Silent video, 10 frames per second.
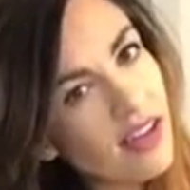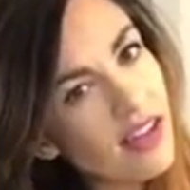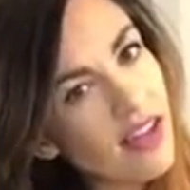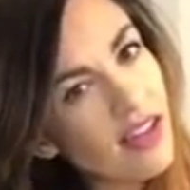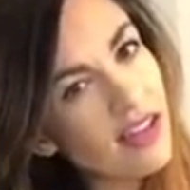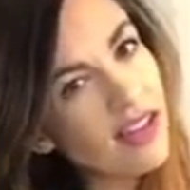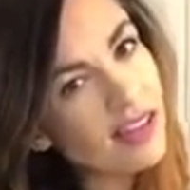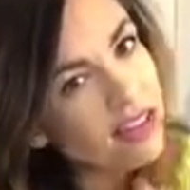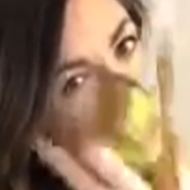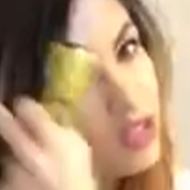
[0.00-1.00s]
a
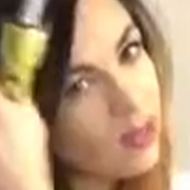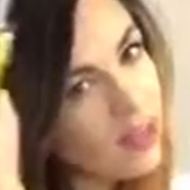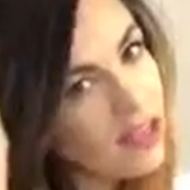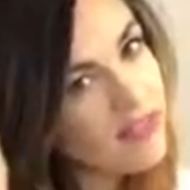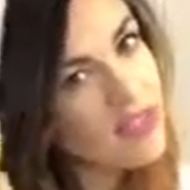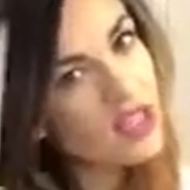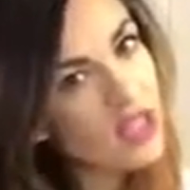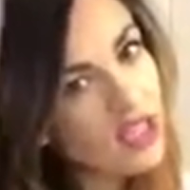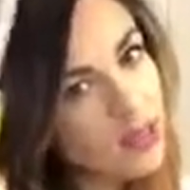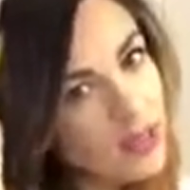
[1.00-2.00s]
little bit of a
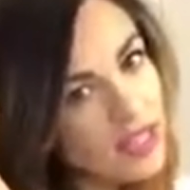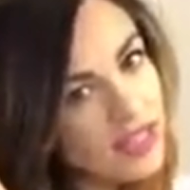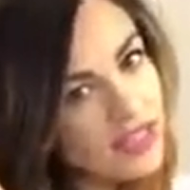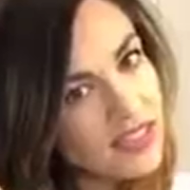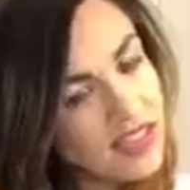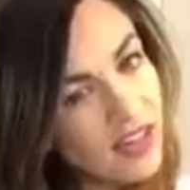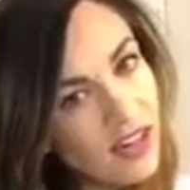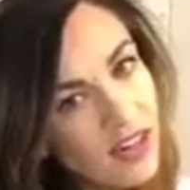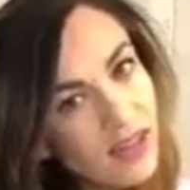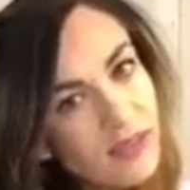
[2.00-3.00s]
chunky piece
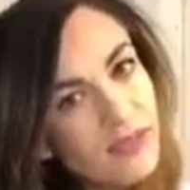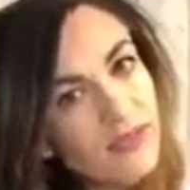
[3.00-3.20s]
here.